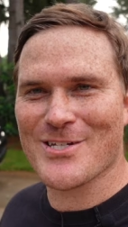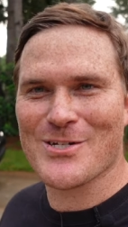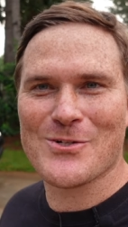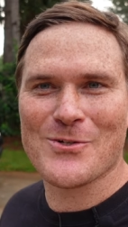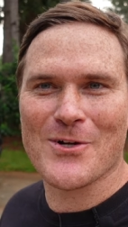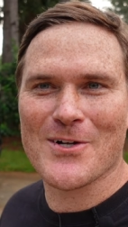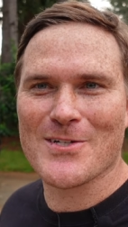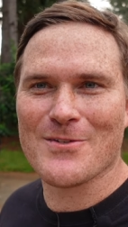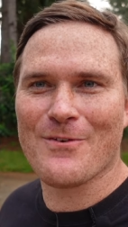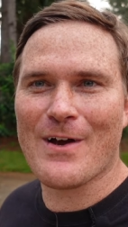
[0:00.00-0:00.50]
this
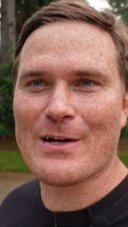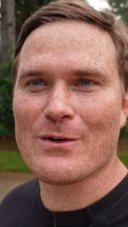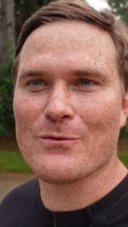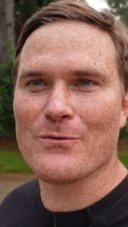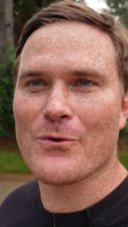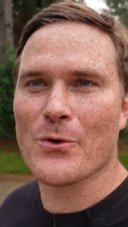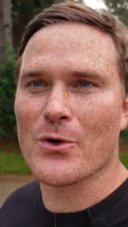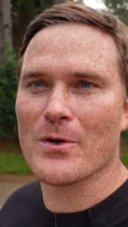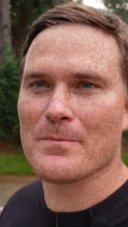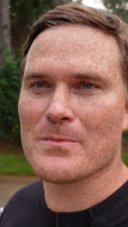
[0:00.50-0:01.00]
truck's final
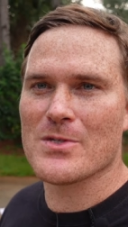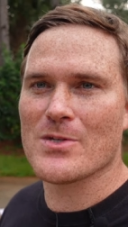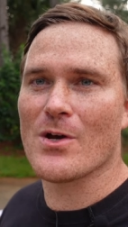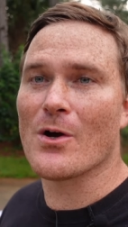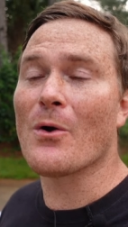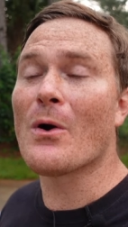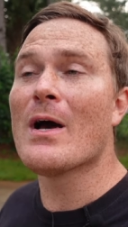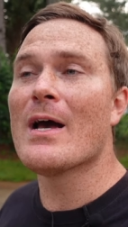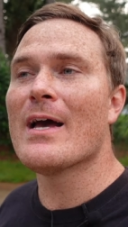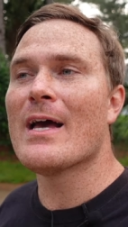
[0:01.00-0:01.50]
form.
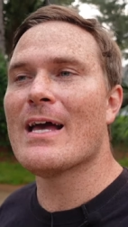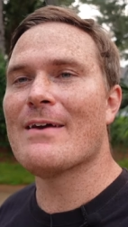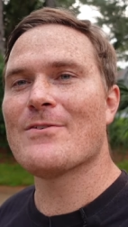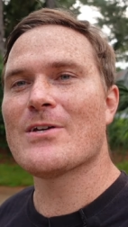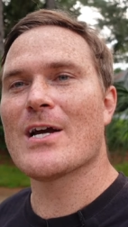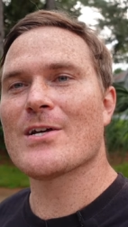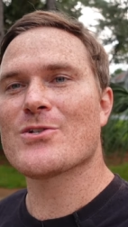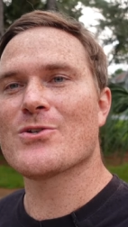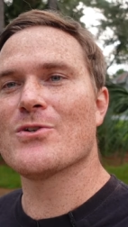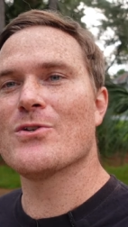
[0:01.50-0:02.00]
So if you
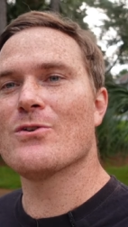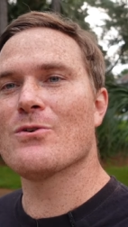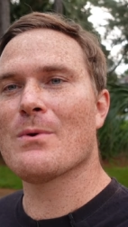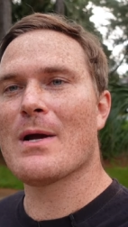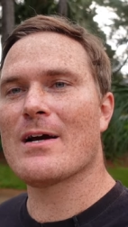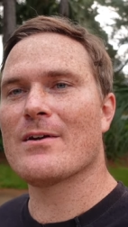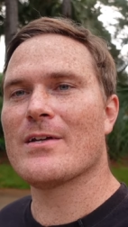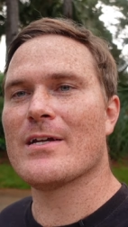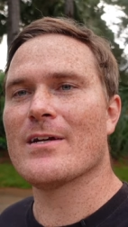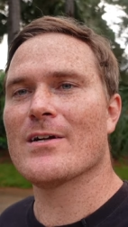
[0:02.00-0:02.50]
guys are new
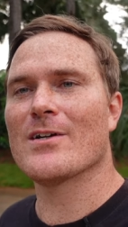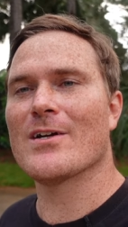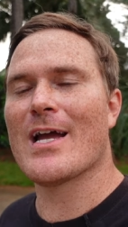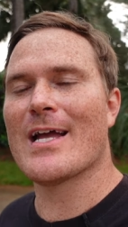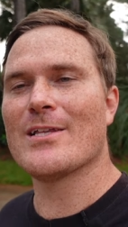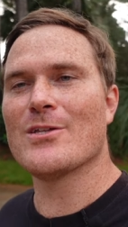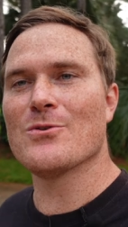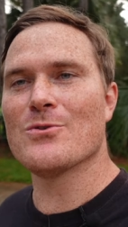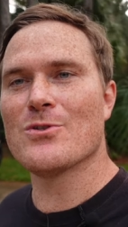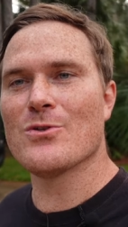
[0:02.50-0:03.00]
around here
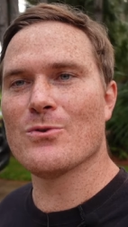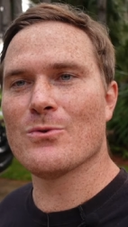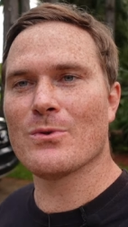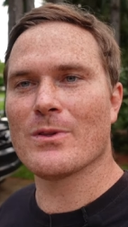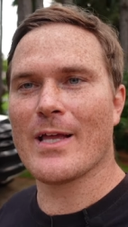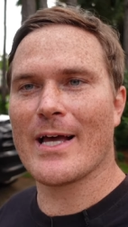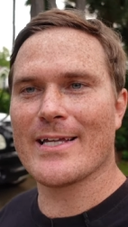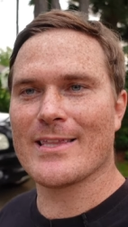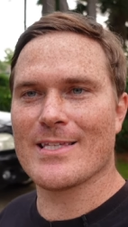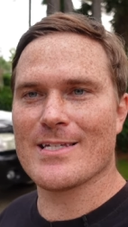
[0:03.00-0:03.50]
and you do
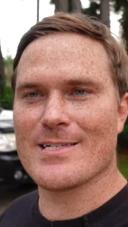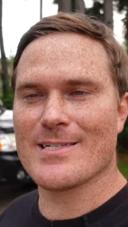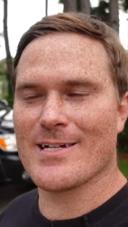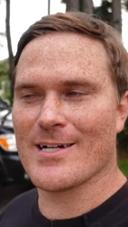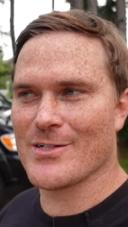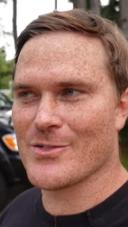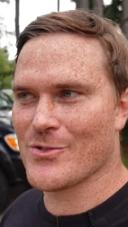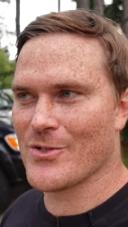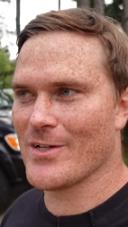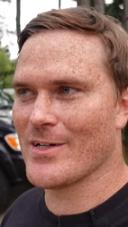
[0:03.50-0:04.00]
like this
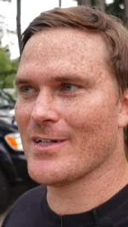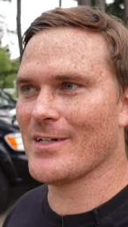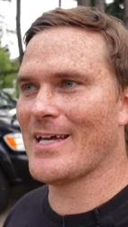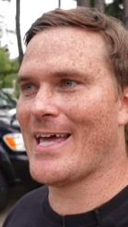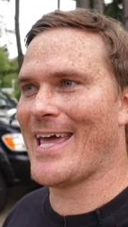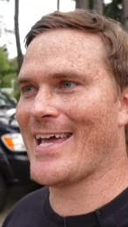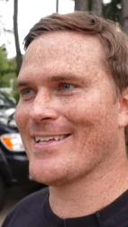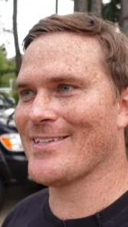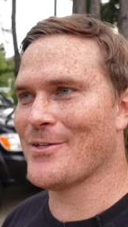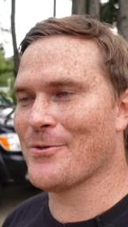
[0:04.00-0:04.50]
Tundra
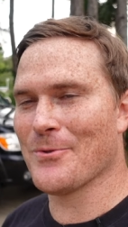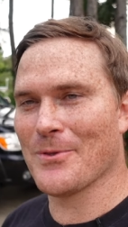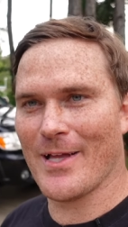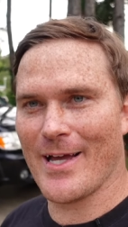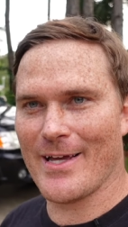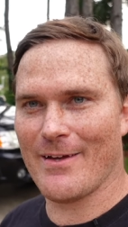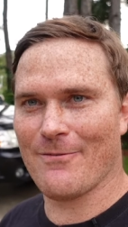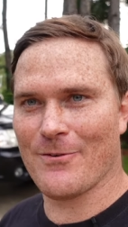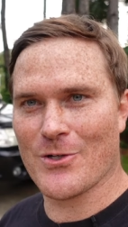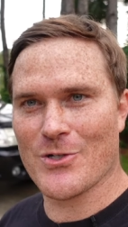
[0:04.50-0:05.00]
and you
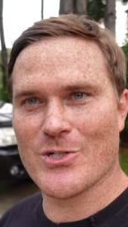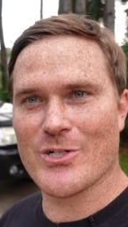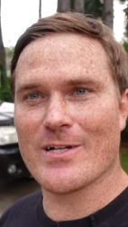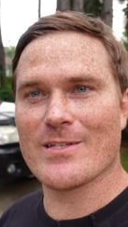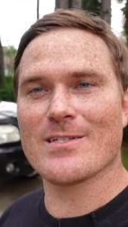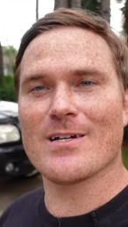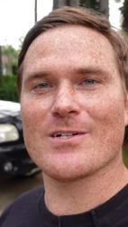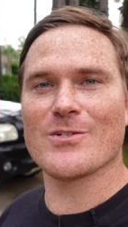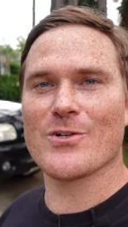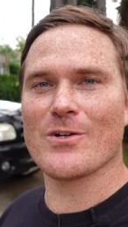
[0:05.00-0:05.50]
like first
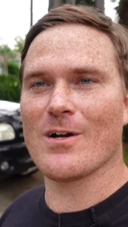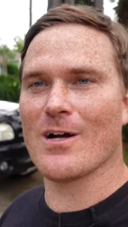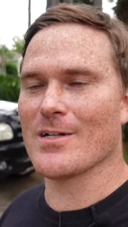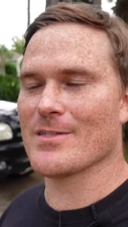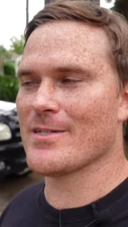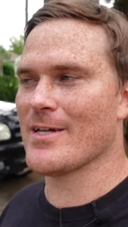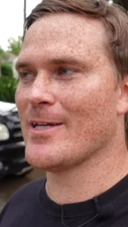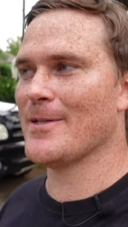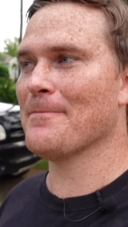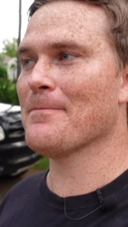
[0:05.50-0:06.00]
gen Tundra
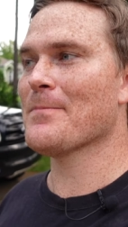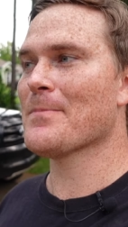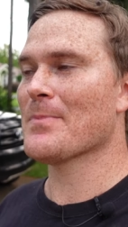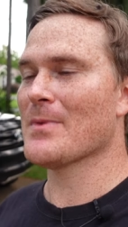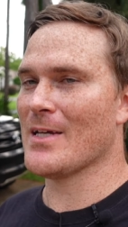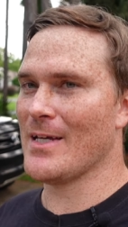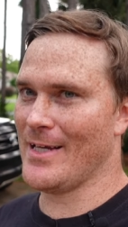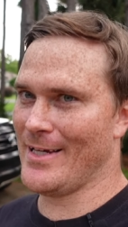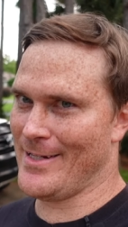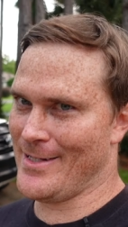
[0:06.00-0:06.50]
content,
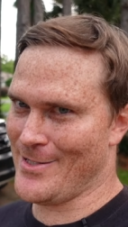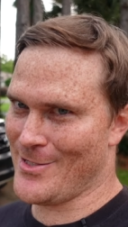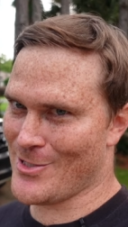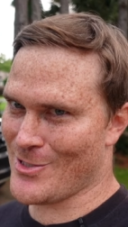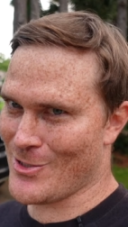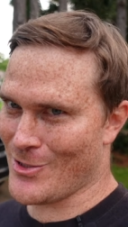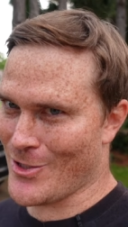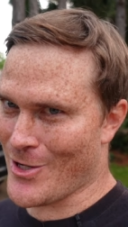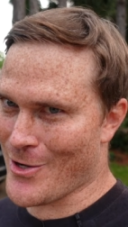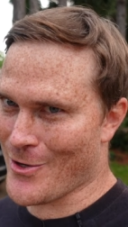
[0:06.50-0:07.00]
it is
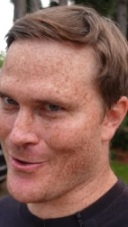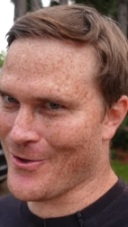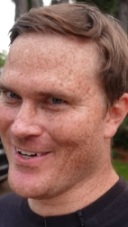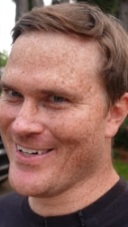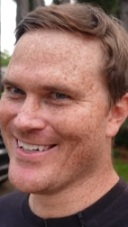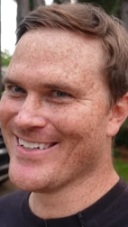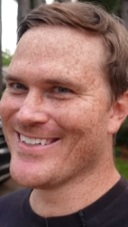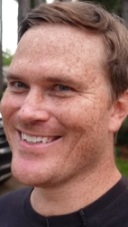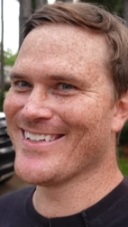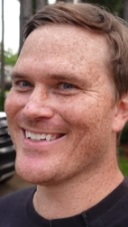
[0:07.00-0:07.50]
slow.
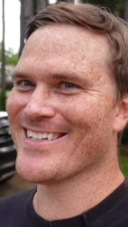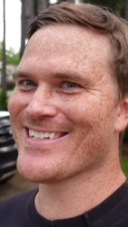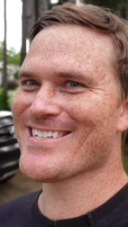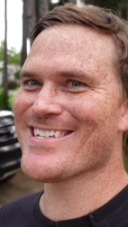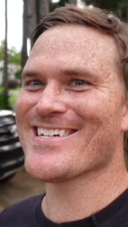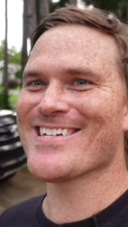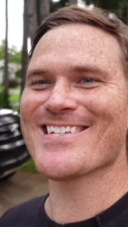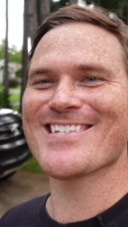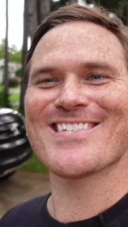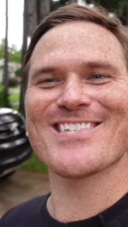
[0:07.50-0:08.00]
It
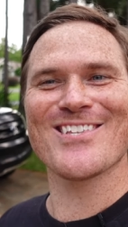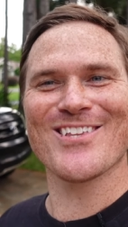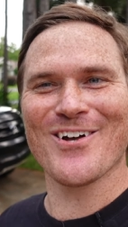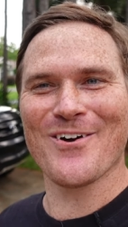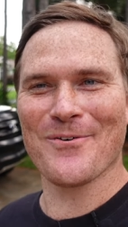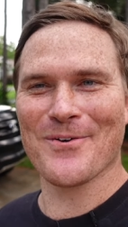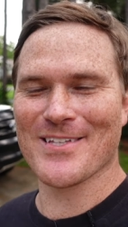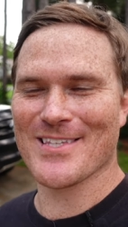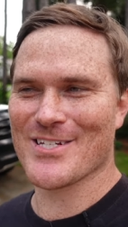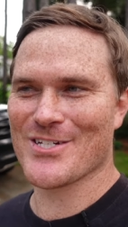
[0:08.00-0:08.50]
is
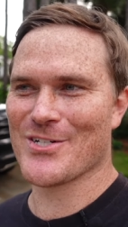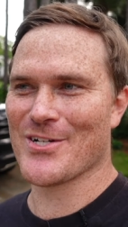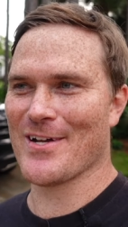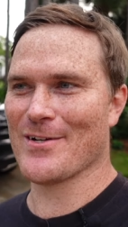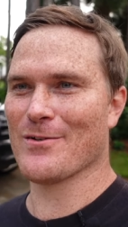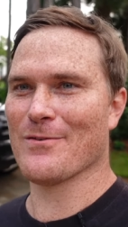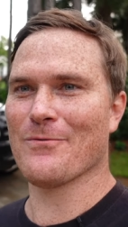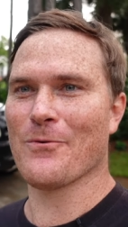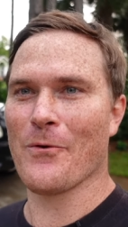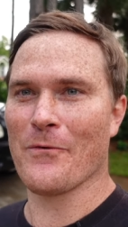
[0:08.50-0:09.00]
slow on this
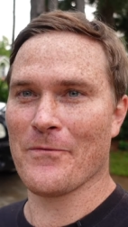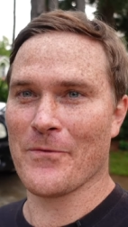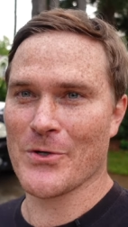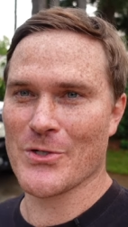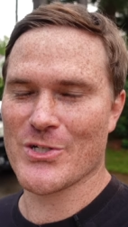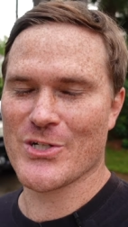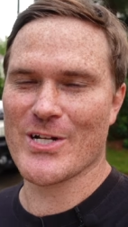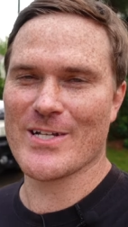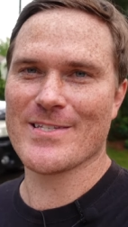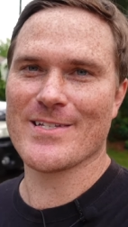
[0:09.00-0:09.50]
channel for
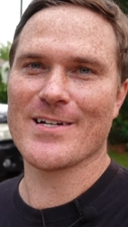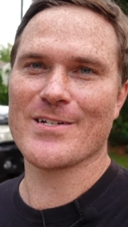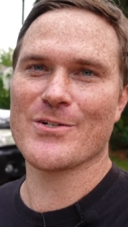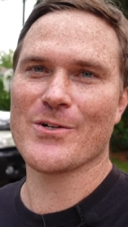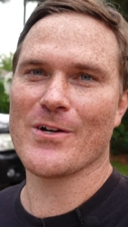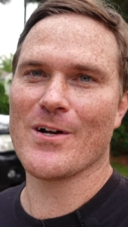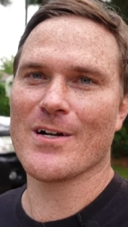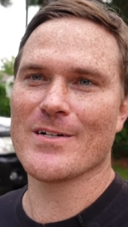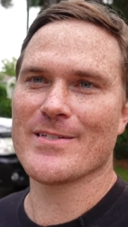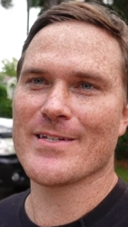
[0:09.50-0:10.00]
first gen Tundra
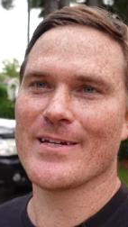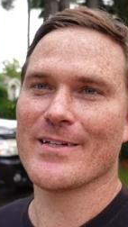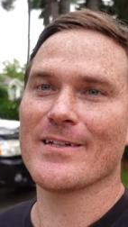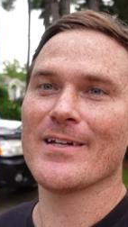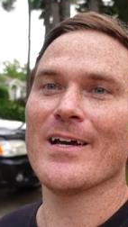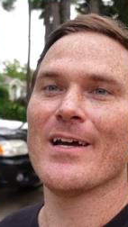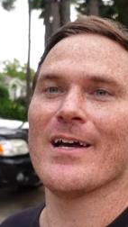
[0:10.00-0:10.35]
content,